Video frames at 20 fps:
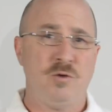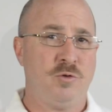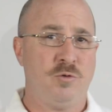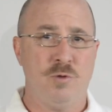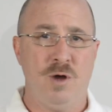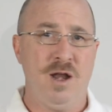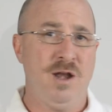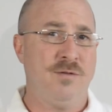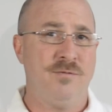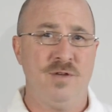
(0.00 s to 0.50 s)

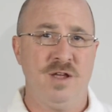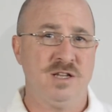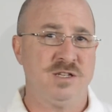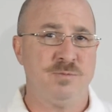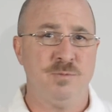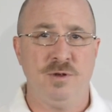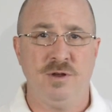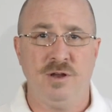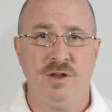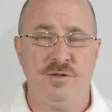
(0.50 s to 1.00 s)
Great
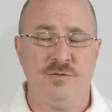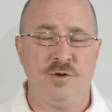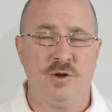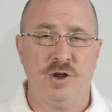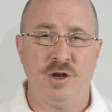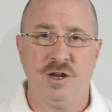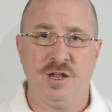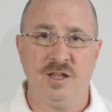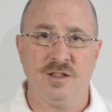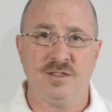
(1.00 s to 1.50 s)
investment if
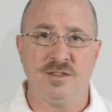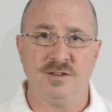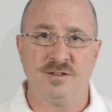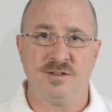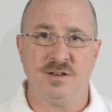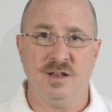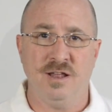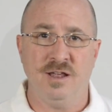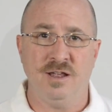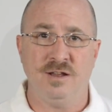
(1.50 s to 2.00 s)
you're going to get
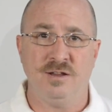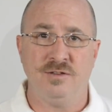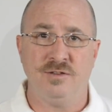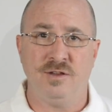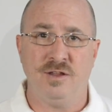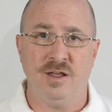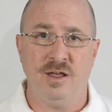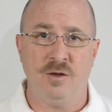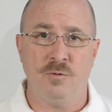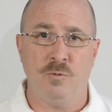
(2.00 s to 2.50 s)
this
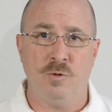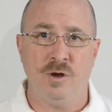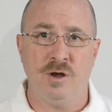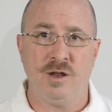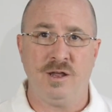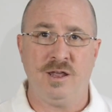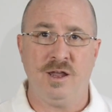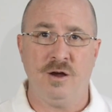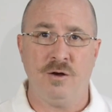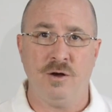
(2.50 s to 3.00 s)
lens and
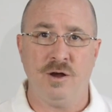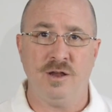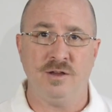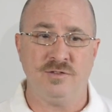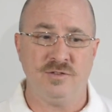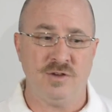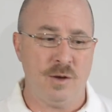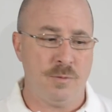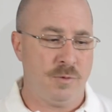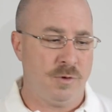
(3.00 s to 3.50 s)
want to carry
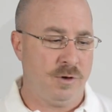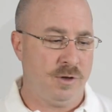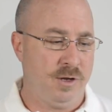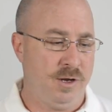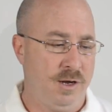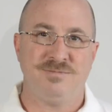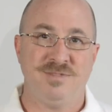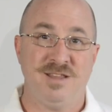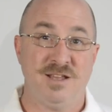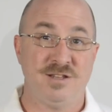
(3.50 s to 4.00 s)
it
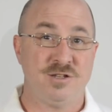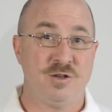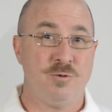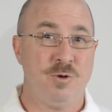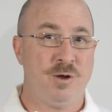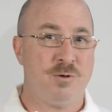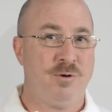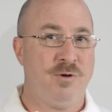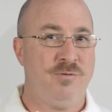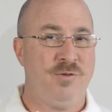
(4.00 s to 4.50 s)
separately. That's
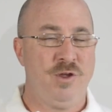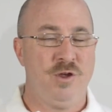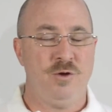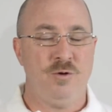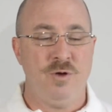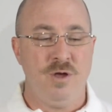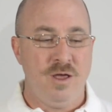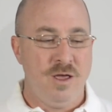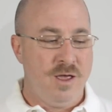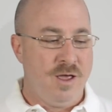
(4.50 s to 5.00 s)
a quick
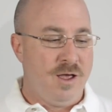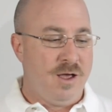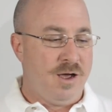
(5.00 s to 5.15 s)
review.